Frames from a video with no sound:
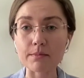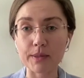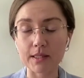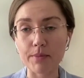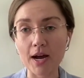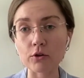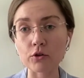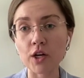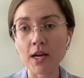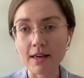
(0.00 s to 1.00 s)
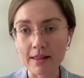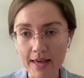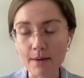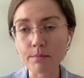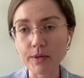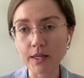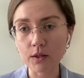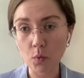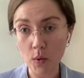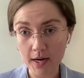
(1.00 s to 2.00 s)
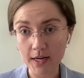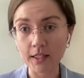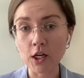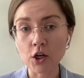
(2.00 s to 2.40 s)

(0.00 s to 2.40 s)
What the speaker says: but about them being willing